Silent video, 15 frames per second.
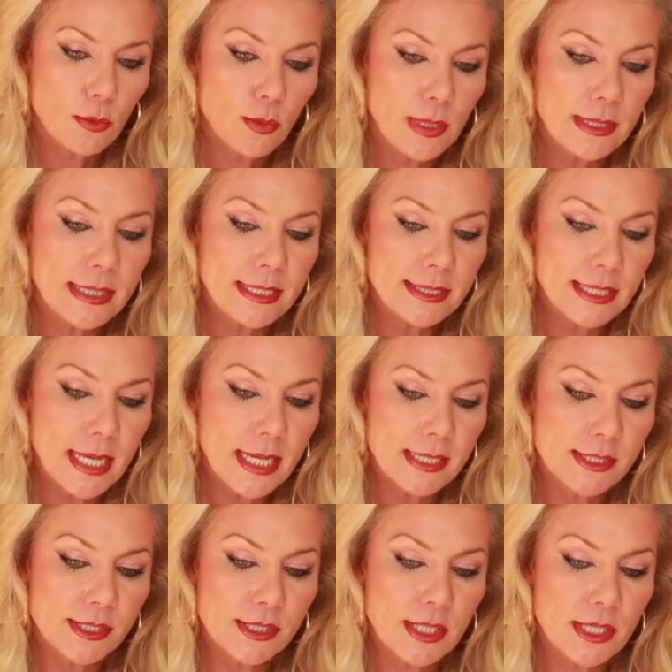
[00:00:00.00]
really
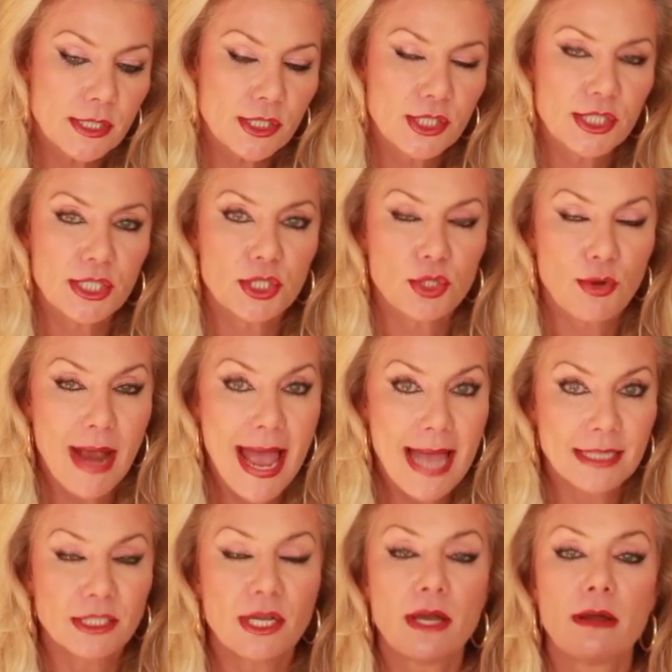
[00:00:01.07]
does
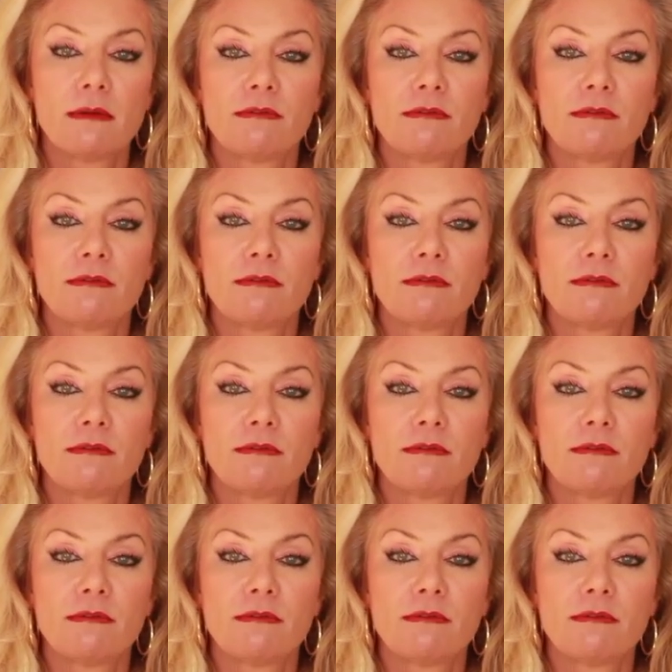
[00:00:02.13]
detract